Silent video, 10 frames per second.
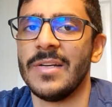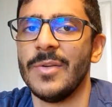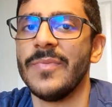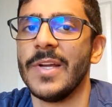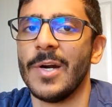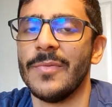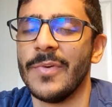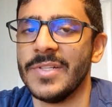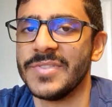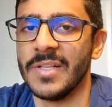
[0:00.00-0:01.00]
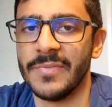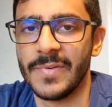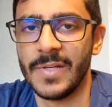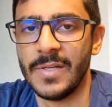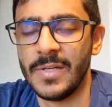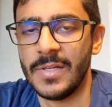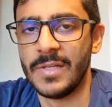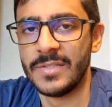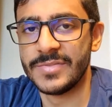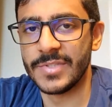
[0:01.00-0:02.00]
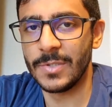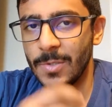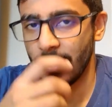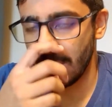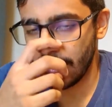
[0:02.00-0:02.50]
you figure out for yourself. So